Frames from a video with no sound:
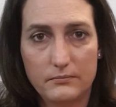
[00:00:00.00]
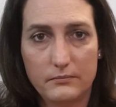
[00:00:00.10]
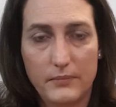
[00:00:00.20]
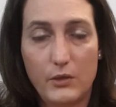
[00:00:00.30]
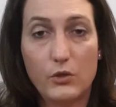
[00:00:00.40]

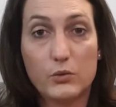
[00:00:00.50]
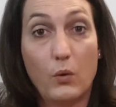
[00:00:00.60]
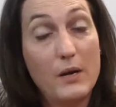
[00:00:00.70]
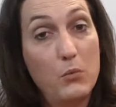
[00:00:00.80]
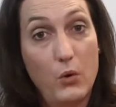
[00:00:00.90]
Because
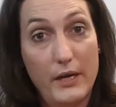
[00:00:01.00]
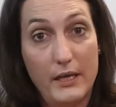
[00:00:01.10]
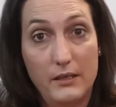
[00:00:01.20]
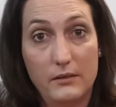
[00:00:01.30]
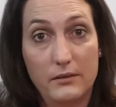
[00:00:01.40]
one
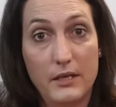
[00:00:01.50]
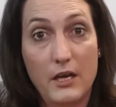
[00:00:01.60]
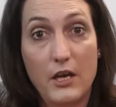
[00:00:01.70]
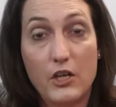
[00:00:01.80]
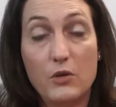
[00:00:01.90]
morning,
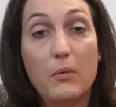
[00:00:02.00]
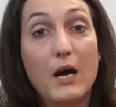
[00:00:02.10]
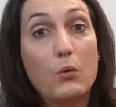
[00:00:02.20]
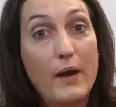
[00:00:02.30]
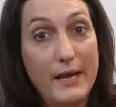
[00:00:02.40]
you
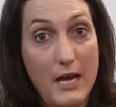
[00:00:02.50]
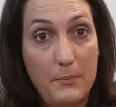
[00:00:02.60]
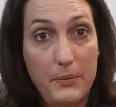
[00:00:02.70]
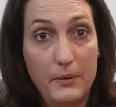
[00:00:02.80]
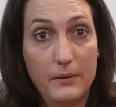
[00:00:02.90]
might wake
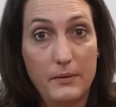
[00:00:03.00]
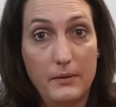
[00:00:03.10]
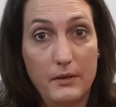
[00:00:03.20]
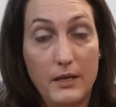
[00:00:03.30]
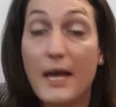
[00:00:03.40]
up
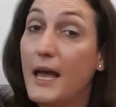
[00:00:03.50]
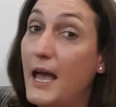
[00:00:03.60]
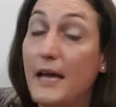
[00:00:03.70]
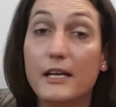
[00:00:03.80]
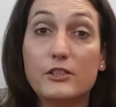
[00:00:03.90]

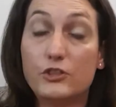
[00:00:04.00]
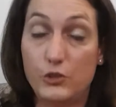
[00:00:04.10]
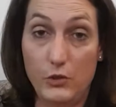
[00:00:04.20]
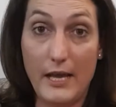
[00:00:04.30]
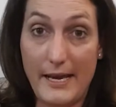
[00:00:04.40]
and it's
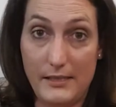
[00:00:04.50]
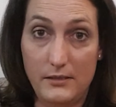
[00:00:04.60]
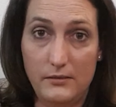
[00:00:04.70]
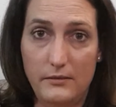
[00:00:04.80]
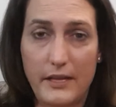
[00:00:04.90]
too late.
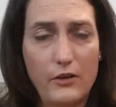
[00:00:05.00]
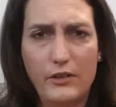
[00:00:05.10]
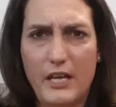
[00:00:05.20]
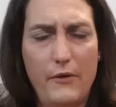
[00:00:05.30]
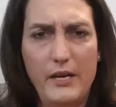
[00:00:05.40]
They're not
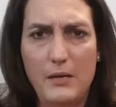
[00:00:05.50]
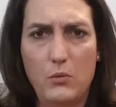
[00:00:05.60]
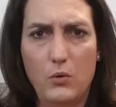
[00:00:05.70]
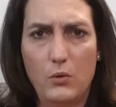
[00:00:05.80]
there anymore.